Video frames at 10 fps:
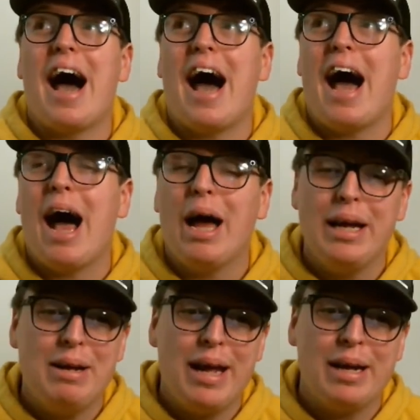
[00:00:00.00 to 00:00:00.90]
I
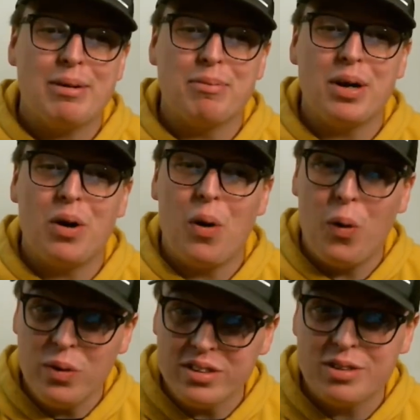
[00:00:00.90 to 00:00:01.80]
am
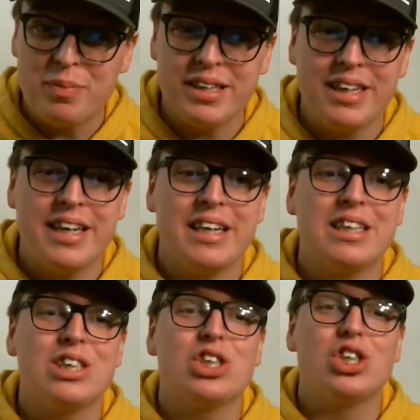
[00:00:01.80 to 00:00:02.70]
ultimately
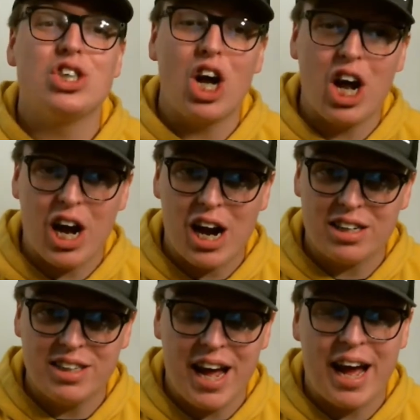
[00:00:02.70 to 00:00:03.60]

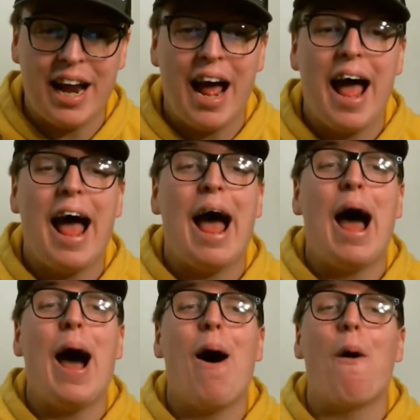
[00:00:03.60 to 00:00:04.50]
shocked at
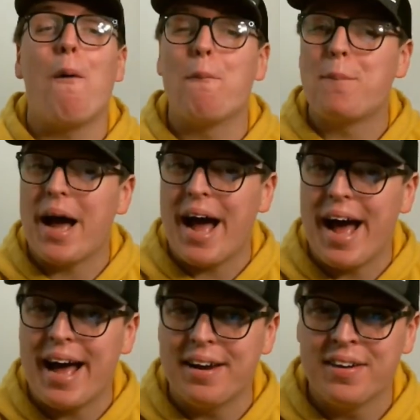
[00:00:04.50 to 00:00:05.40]
how
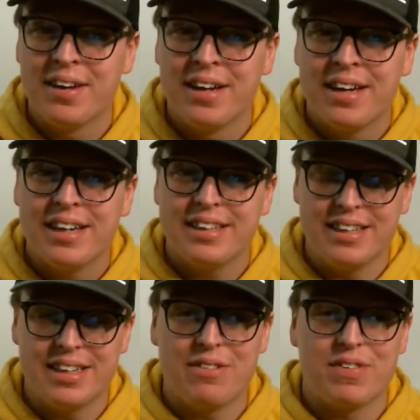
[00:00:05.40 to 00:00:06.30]
bad the
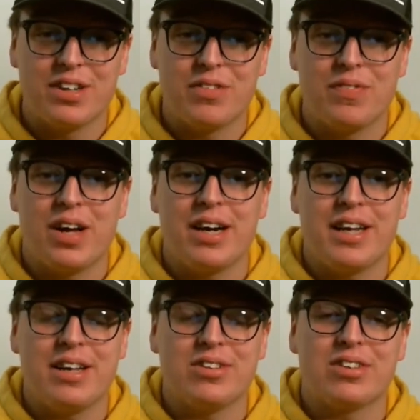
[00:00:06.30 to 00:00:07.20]
defensive line
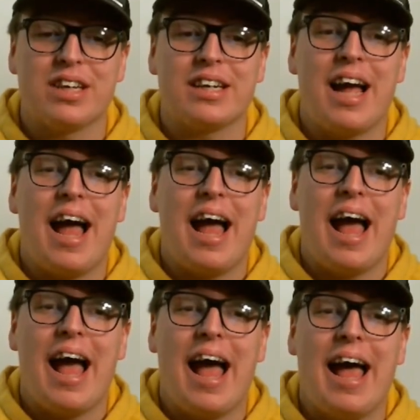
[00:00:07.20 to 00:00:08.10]
is. Like,
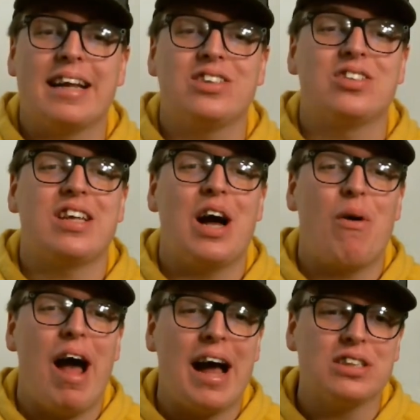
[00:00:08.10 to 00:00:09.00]
at just how
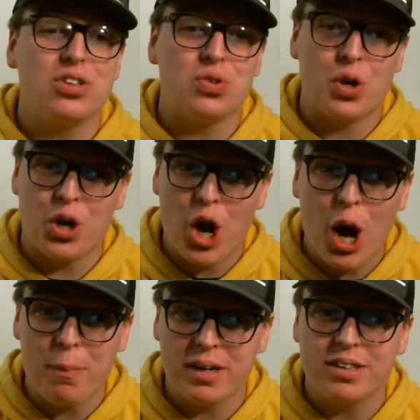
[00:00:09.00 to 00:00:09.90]

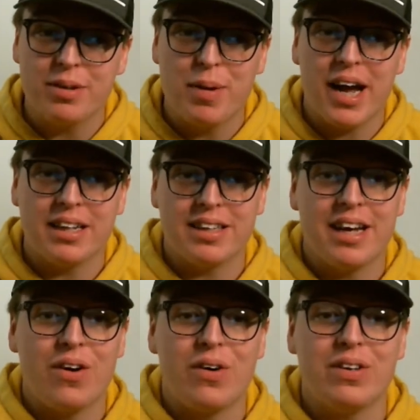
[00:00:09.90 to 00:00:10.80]
astronomically bad they
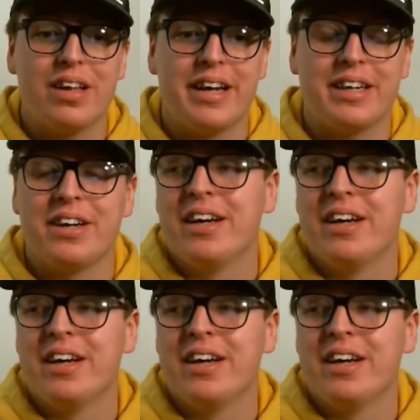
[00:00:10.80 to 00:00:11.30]
are. Like,